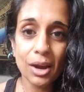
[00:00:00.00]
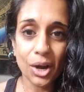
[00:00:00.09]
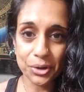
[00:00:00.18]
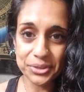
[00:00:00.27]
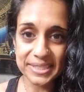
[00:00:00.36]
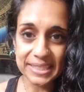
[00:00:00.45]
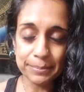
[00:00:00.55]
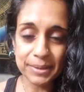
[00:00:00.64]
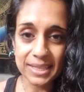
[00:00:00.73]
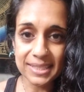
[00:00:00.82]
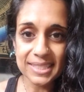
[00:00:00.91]
our
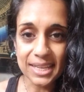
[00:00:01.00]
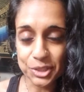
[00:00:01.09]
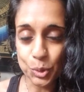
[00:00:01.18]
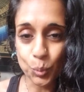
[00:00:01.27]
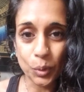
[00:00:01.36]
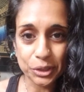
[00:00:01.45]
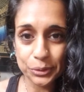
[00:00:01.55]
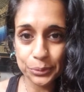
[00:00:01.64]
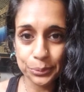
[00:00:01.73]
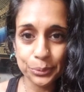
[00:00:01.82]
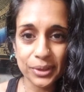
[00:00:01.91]
demons, and to work
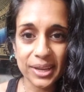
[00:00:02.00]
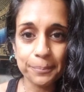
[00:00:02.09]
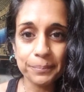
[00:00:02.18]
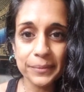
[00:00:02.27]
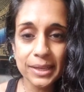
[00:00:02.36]
through them.